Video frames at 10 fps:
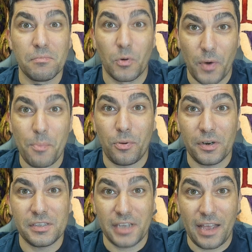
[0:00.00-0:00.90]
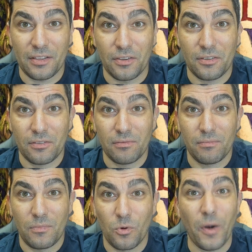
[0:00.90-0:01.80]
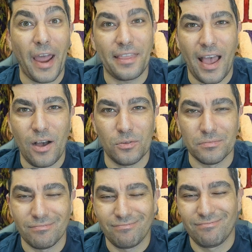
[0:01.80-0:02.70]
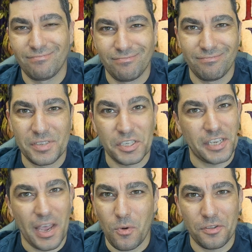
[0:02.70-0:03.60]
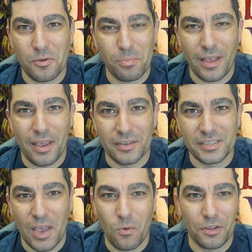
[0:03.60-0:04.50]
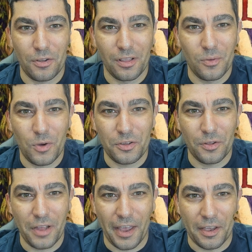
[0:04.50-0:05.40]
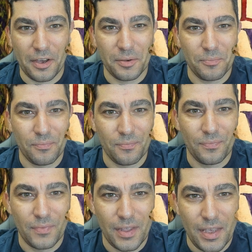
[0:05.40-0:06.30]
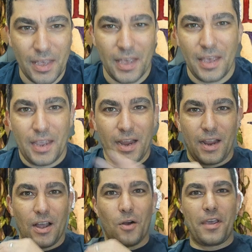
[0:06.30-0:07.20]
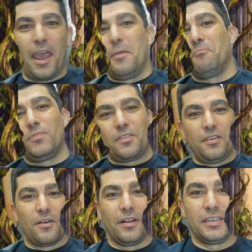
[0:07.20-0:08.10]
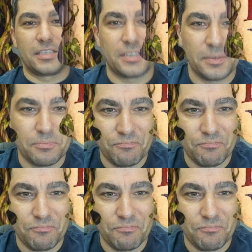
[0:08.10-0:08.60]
Represent, write down, say what you play, say what you like. Okay, the tier list.